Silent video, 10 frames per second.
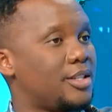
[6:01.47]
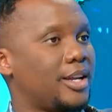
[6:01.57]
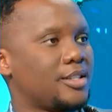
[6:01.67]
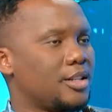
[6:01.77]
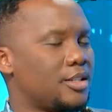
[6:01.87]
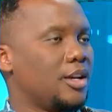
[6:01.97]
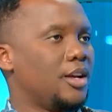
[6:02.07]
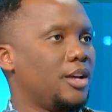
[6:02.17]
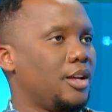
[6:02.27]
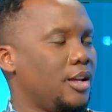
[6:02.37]
Does it
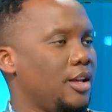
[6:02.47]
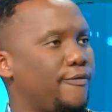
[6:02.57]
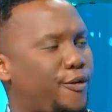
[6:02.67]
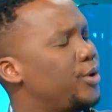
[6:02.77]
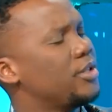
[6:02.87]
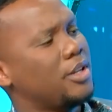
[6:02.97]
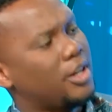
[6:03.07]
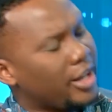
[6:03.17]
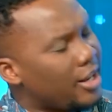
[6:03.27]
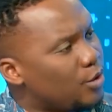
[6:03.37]
influence it in any